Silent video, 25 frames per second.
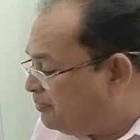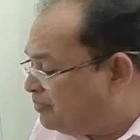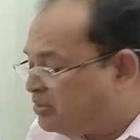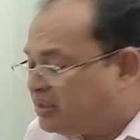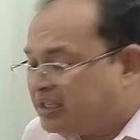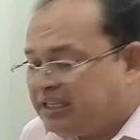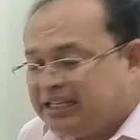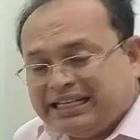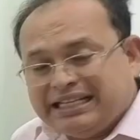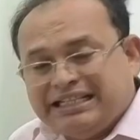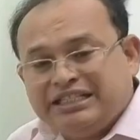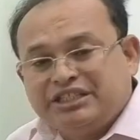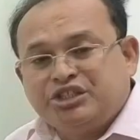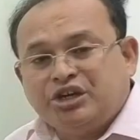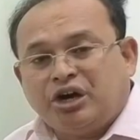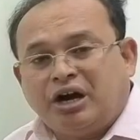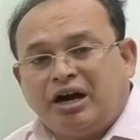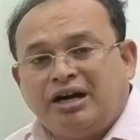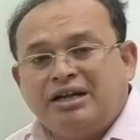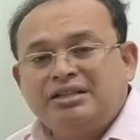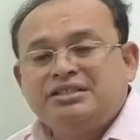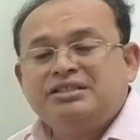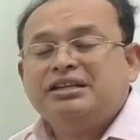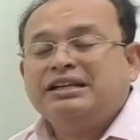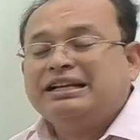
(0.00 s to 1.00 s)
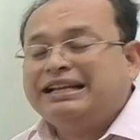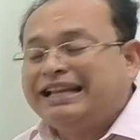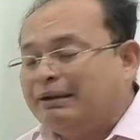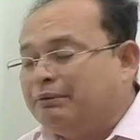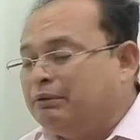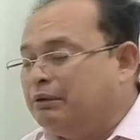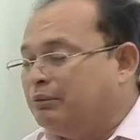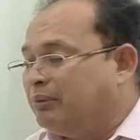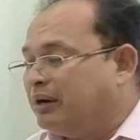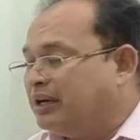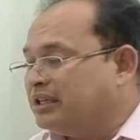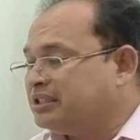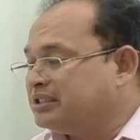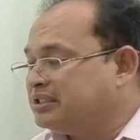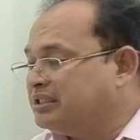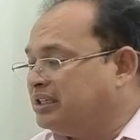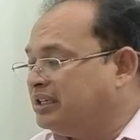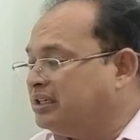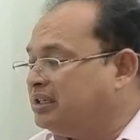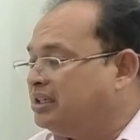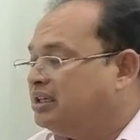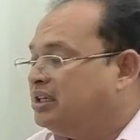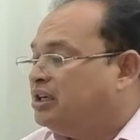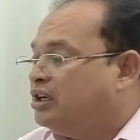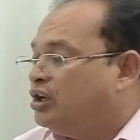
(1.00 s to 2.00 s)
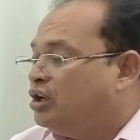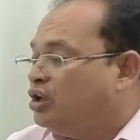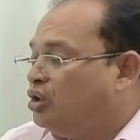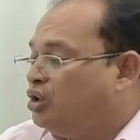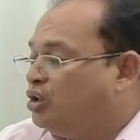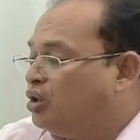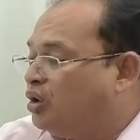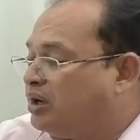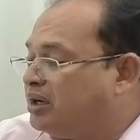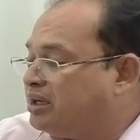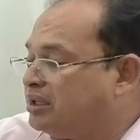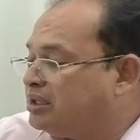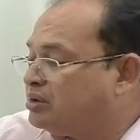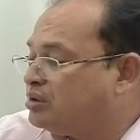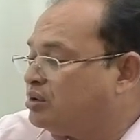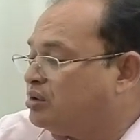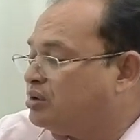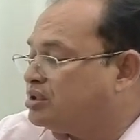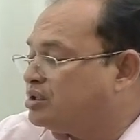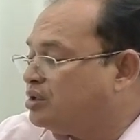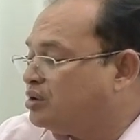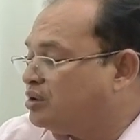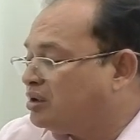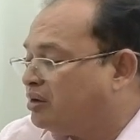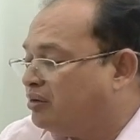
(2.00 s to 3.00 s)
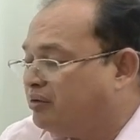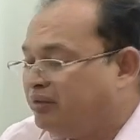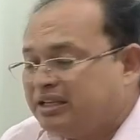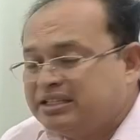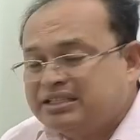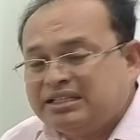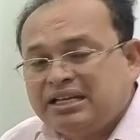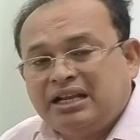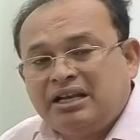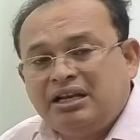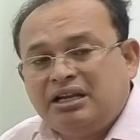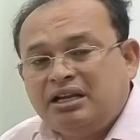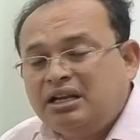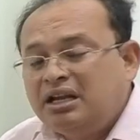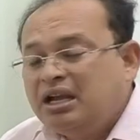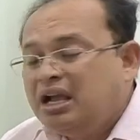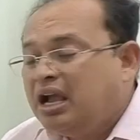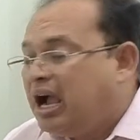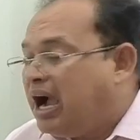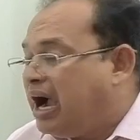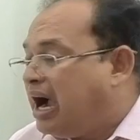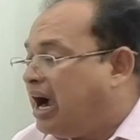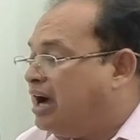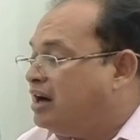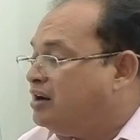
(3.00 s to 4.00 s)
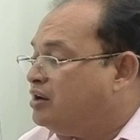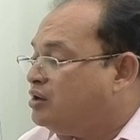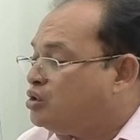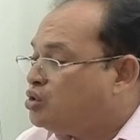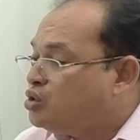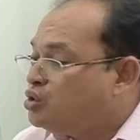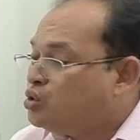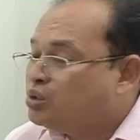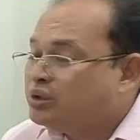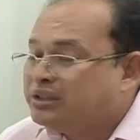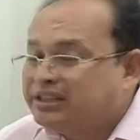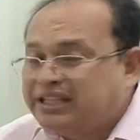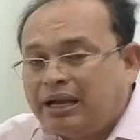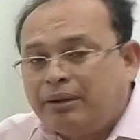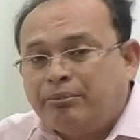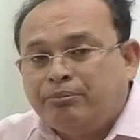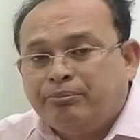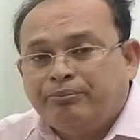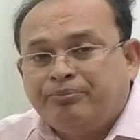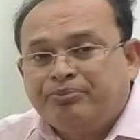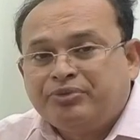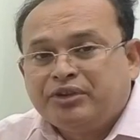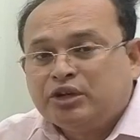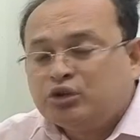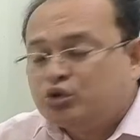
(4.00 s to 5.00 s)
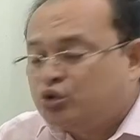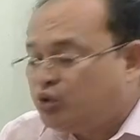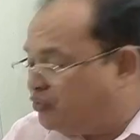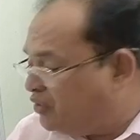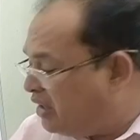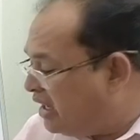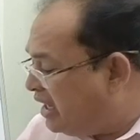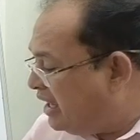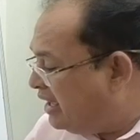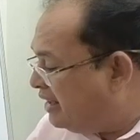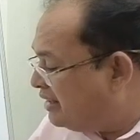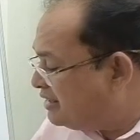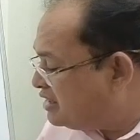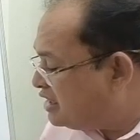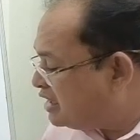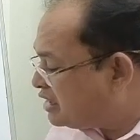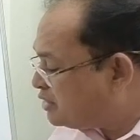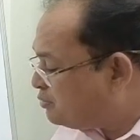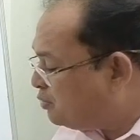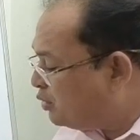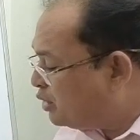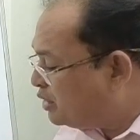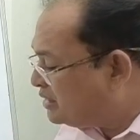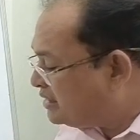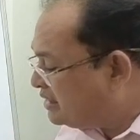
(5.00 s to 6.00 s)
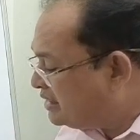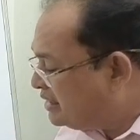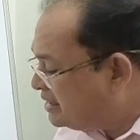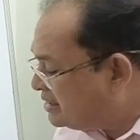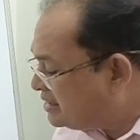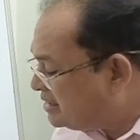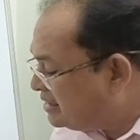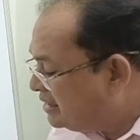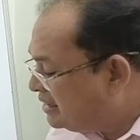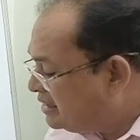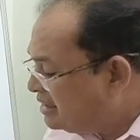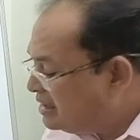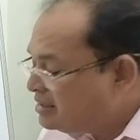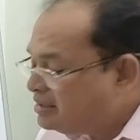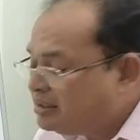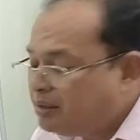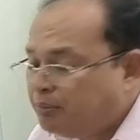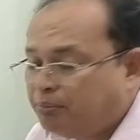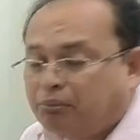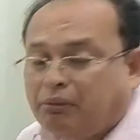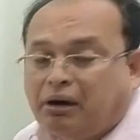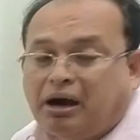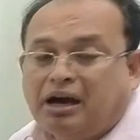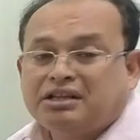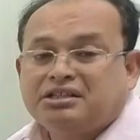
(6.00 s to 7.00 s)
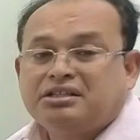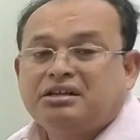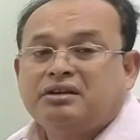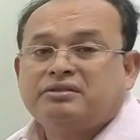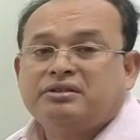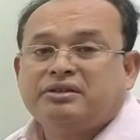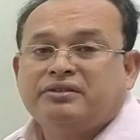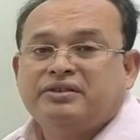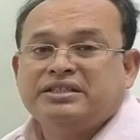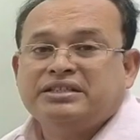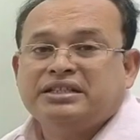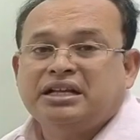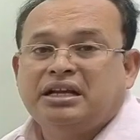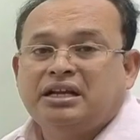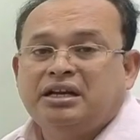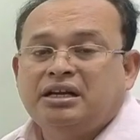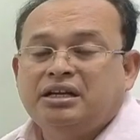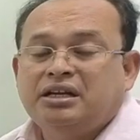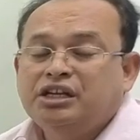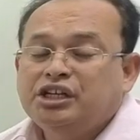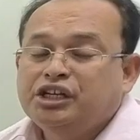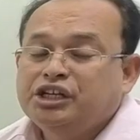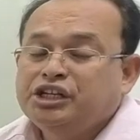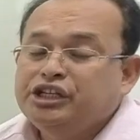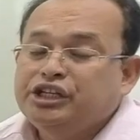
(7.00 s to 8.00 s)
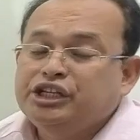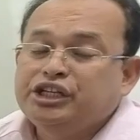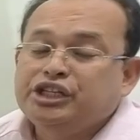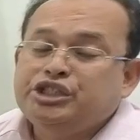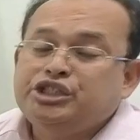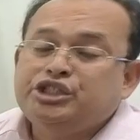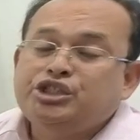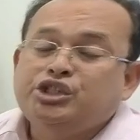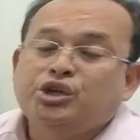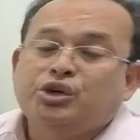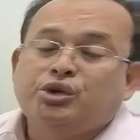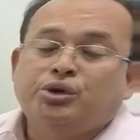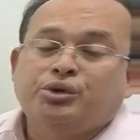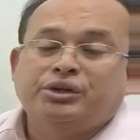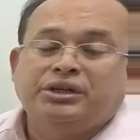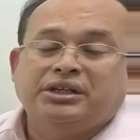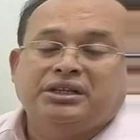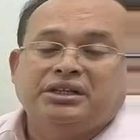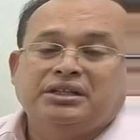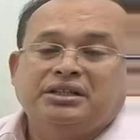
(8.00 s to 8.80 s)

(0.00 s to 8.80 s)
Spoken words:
in charge, namely master, loaded the goods into the vessel, and to them, to various exporters, the master of the vessel issued